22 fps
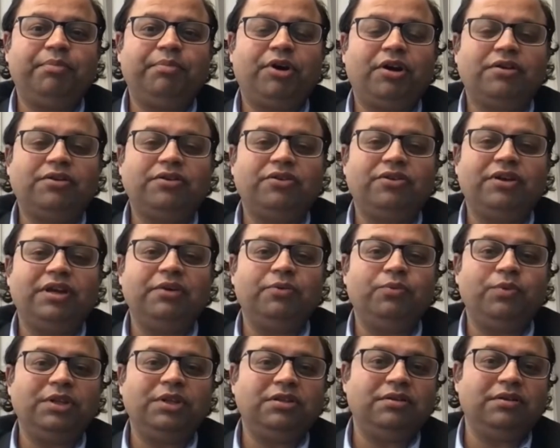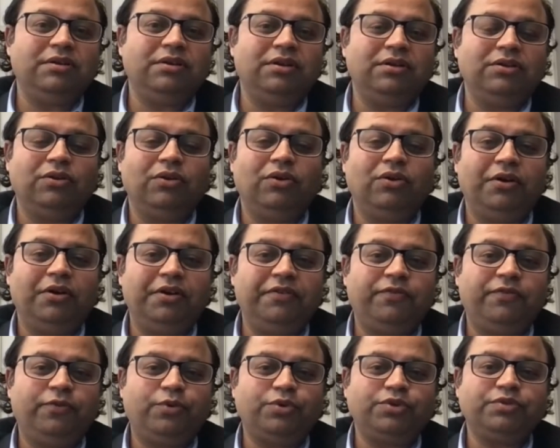partnering with the law
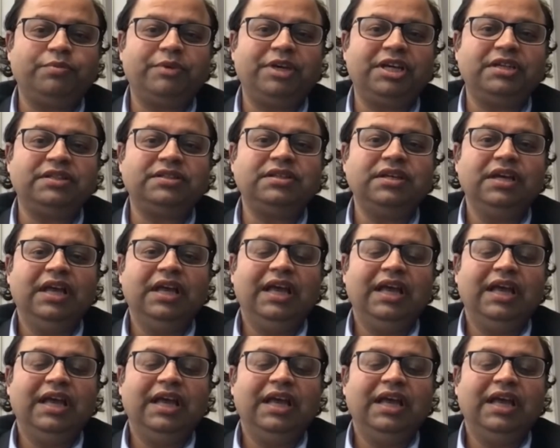enforcement